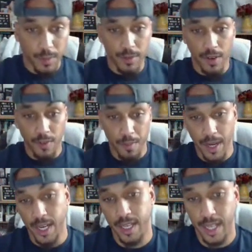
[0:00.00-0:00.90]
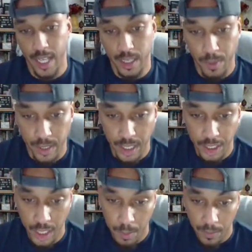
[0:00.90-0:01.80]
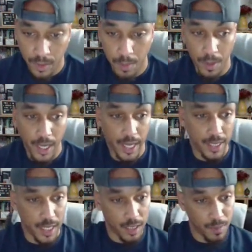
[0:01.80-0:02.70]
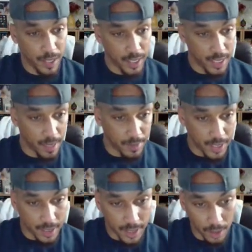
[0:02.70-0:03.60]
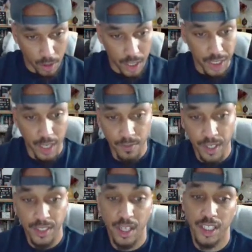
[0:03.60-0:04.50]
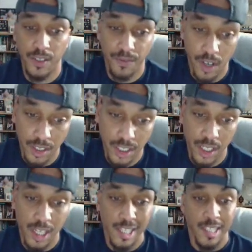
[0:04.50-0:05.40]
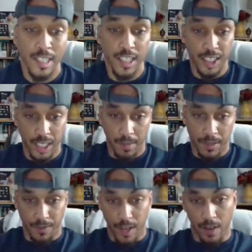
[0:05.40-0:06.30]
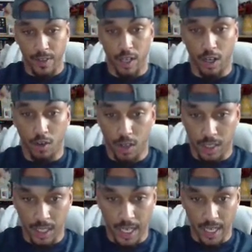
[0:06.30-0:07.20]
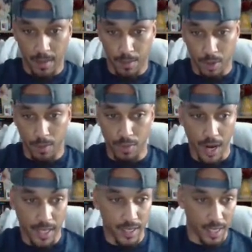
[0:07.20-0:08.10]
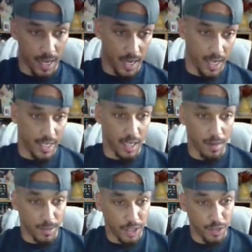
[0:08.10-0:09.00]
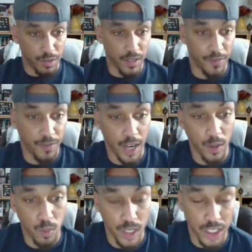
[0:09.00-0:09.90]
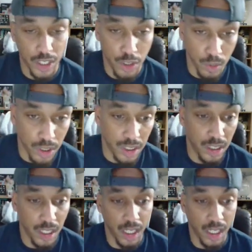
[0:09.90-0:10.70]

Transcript: been around for many years, but the shape of the blades has been adapted as technology and research advance. Shapes vary across leading boot brands, and it is up to you to find which suits